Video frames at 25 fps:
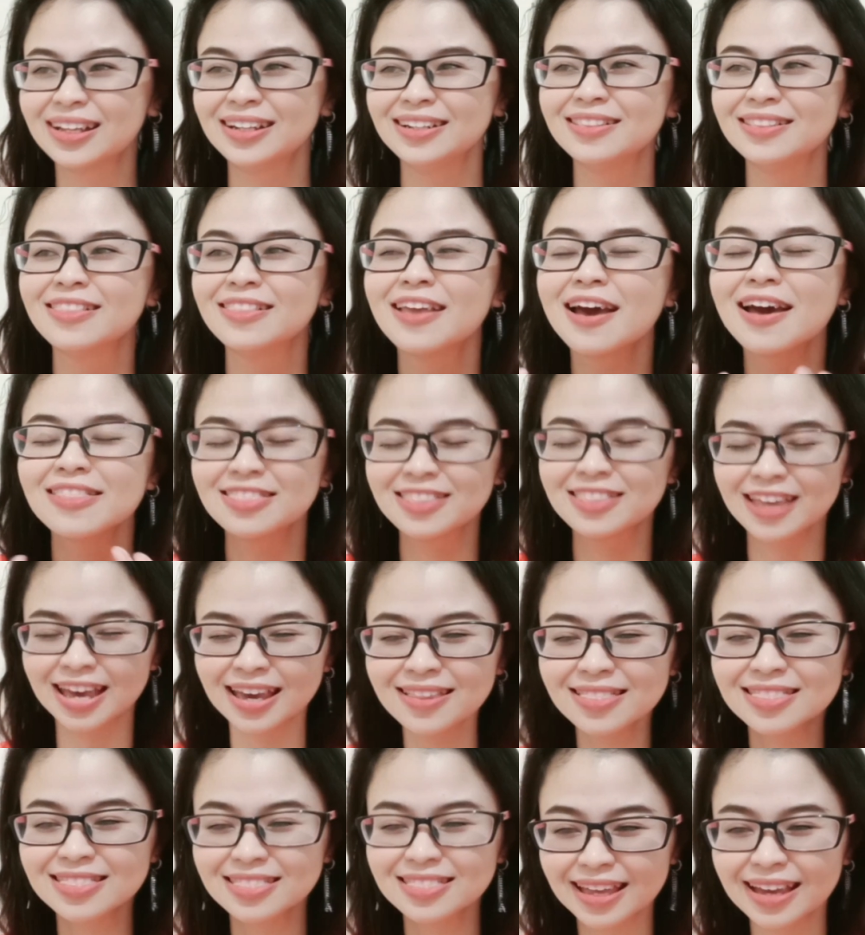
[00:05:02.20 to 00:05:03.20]
and
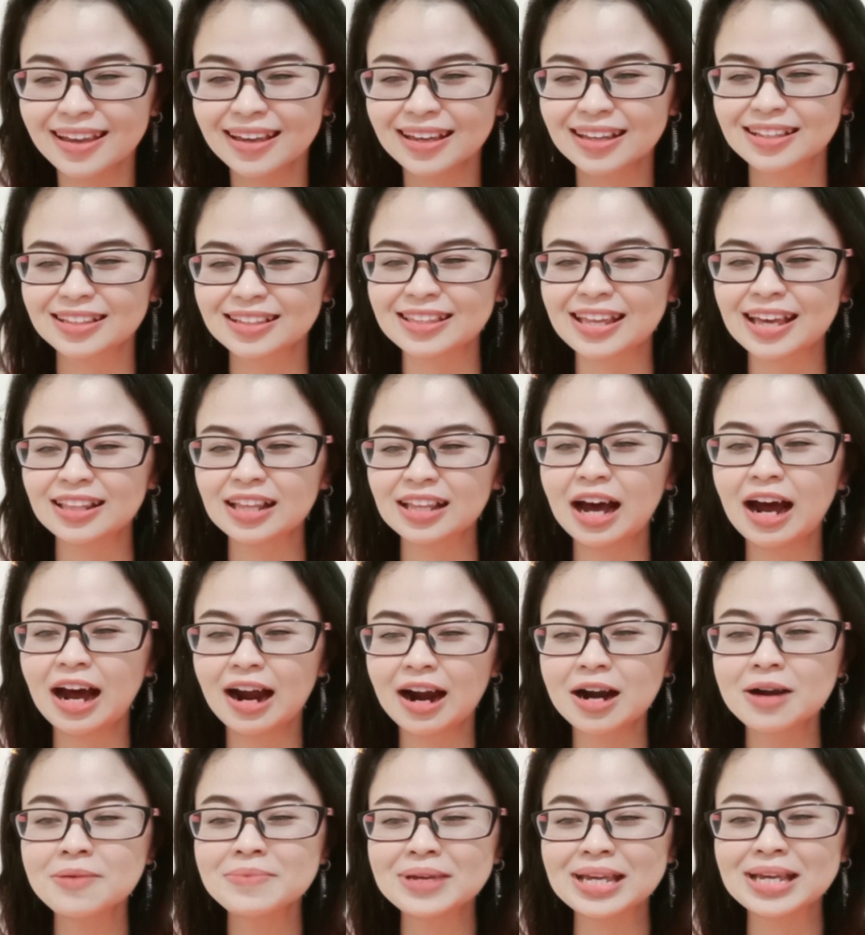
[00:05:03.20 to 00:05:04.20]
they think that
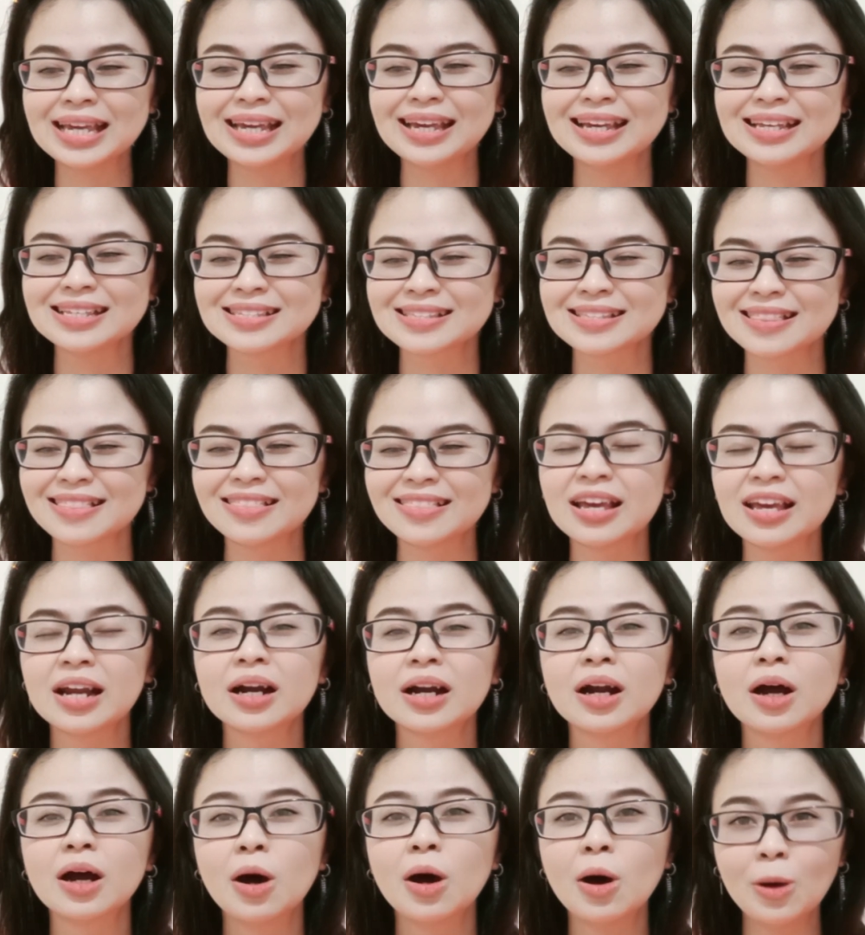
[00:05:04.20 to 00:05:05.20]
army is
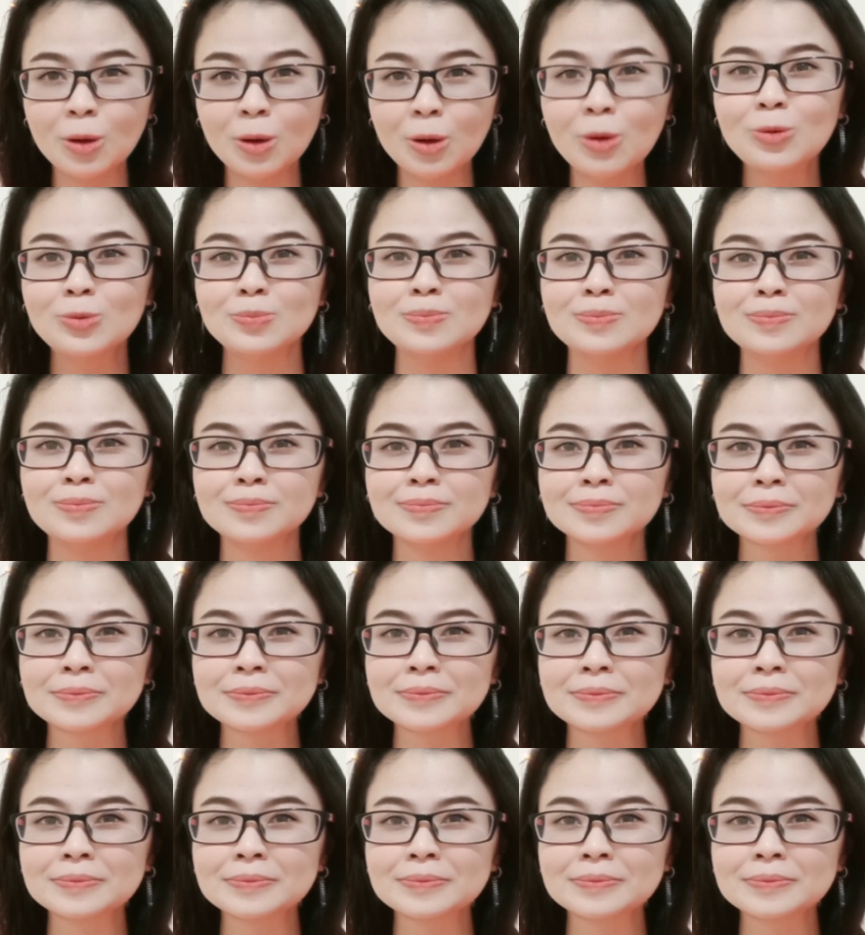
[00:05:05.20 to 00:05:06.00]
their home